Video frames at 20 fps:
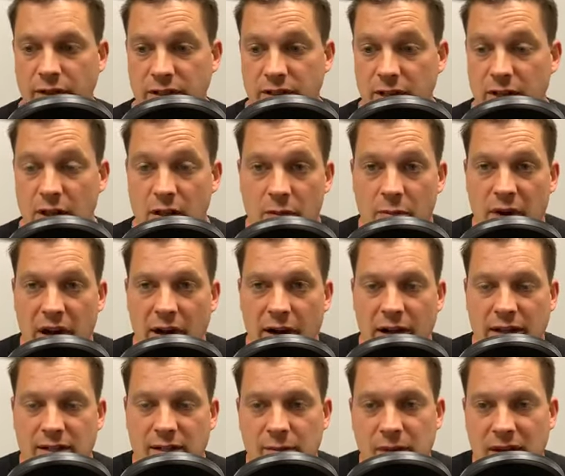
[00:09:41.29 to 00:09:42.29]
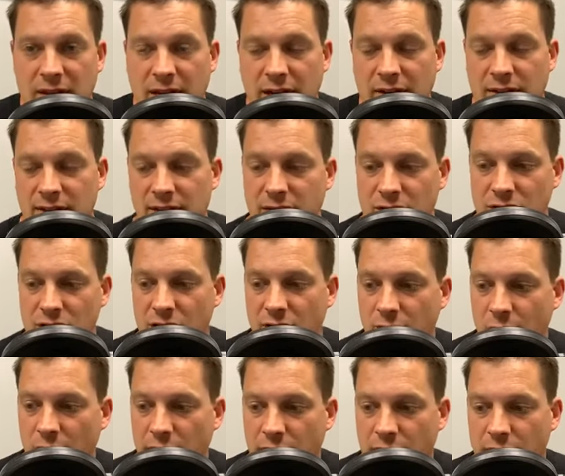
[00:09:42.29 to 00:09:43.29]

and then the buyer has to make that decision of whether